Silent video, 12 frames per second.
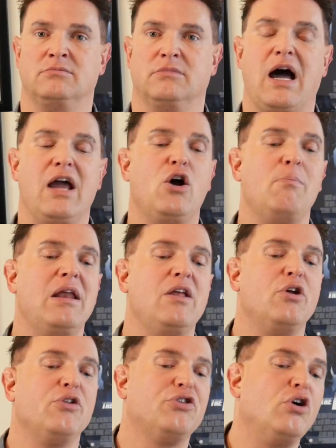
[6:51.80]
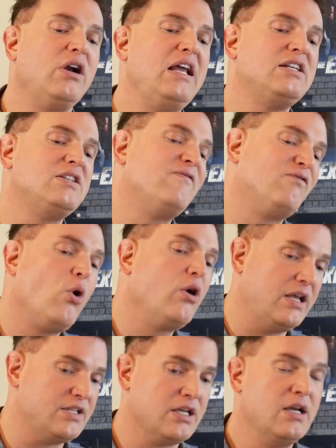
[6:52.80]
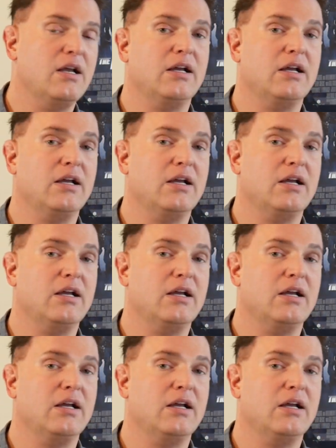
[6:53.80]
I know men in their 30s and 40s,